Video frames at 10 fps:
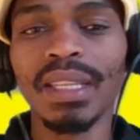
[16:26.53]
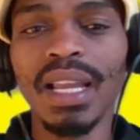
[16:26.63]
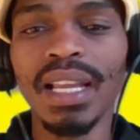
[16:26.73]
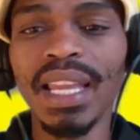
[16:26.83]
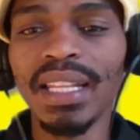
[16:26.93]

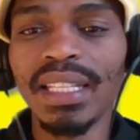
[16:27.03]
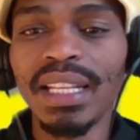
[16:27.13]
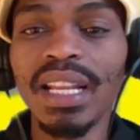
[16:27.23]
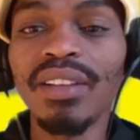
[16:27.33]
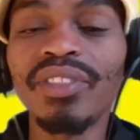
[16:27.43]
again the
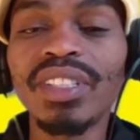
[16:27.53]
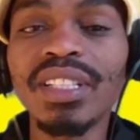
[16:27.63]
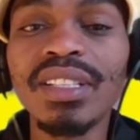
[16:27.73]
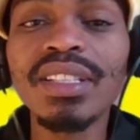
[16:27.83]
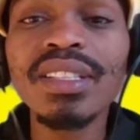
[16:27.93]

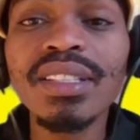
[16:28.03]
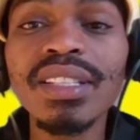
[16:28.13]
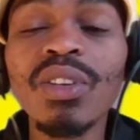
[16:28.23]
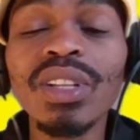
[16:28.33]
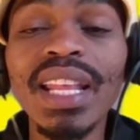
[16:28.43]
leftists
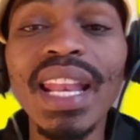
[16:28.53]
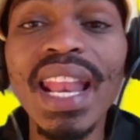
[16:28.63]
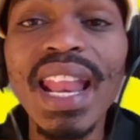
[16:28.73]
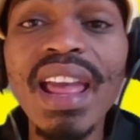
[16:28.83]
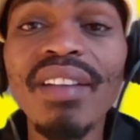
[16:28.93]
or the
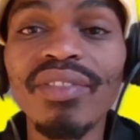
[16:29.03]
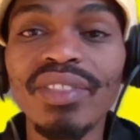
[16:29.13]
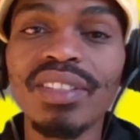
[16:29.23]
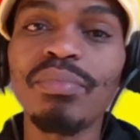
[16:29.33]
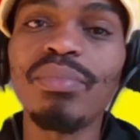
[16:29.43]

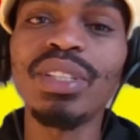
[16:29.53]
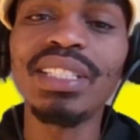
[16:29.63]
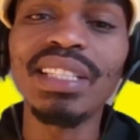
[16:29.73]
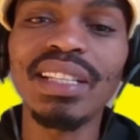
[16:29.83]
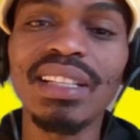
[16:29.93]
left
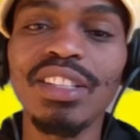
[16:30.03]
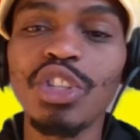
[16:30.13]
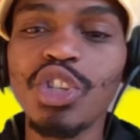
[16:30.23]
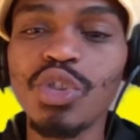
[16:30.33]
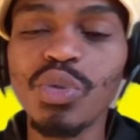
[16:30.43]
politically
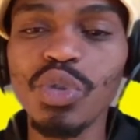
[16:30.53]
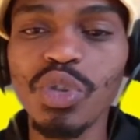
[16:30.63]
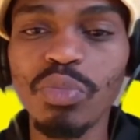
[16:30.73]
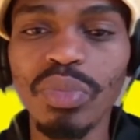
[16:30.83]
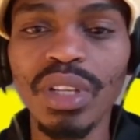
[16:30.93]
should
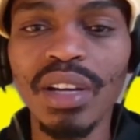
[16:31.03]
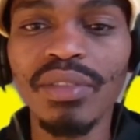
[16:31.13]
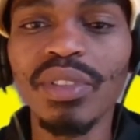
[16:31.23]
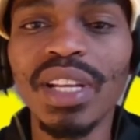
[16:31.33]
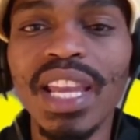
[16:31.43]
be
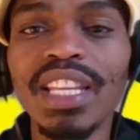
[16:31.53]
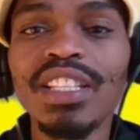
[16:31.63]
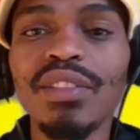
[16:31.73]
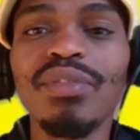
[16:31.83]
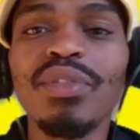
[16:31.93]

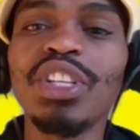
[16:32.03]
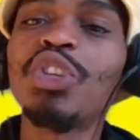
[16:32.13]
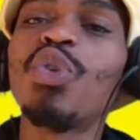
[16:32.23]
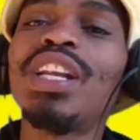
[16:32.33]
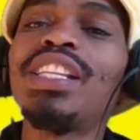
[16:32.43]
advocating for
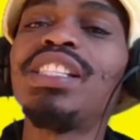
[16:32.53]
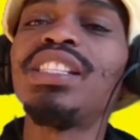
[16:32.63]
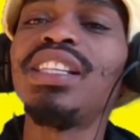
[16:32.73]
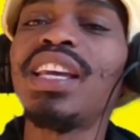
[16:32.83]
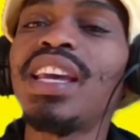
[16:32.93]

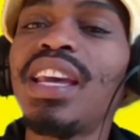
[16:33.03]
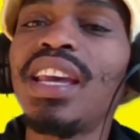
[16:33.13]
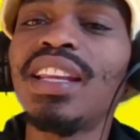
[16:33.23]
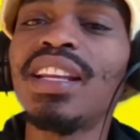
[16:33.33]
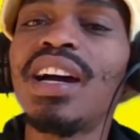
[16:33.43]
equality
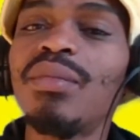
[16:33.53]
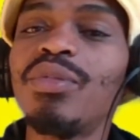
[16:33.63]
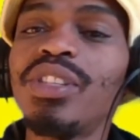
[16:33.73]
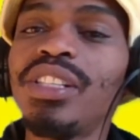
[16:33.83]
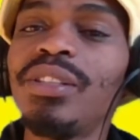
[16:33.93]
and
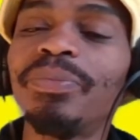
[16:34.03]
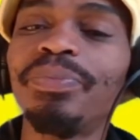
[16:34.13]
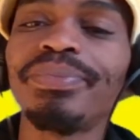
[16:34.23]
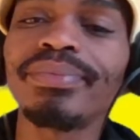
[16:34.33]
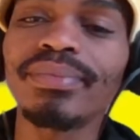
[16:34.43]
harmony.
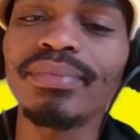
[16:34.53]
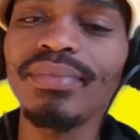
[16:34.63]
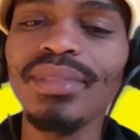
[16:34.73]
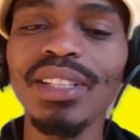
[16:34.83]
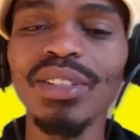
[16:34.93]

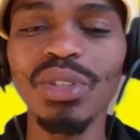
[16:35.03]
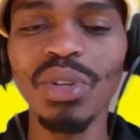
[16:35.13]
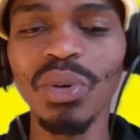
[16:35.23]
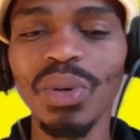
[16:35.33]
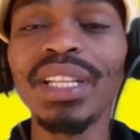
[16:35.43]

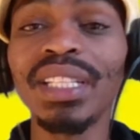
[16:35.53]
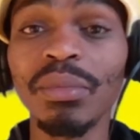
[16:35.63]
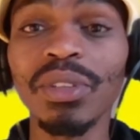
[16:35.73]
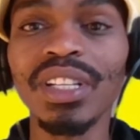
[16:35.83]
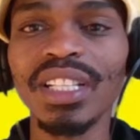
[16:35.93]
So and
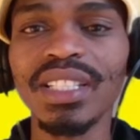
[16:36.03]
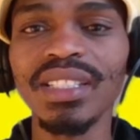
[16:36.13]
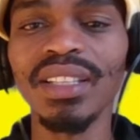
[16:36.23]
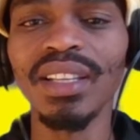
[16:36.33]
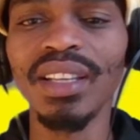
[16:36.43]
democracy,